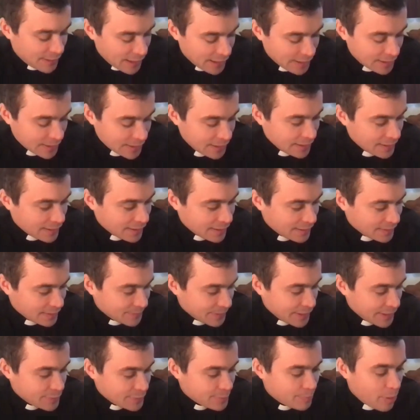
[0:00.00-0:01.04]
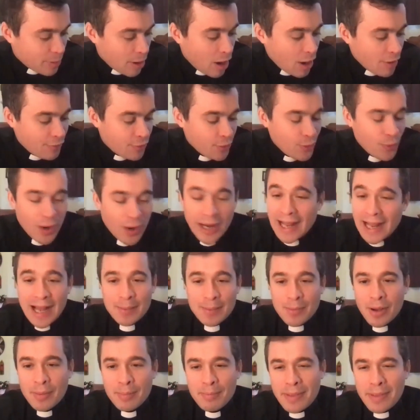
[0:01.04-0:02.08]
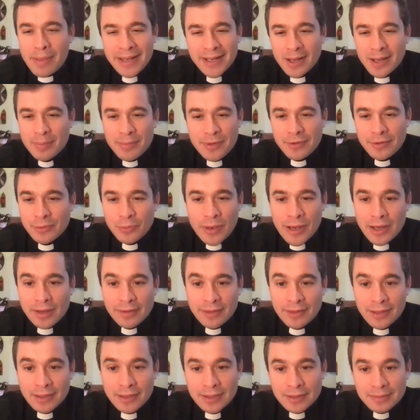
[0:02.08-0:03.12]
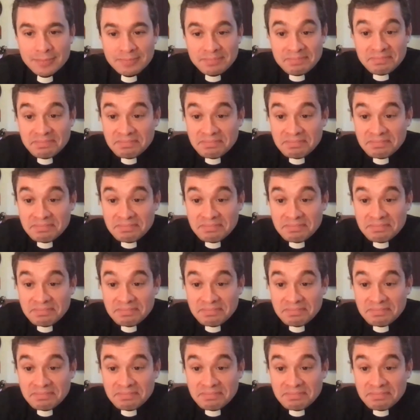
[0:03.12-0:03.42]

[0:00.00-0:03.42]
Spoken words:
I, it's part of who I am. I'm made up this way, I think.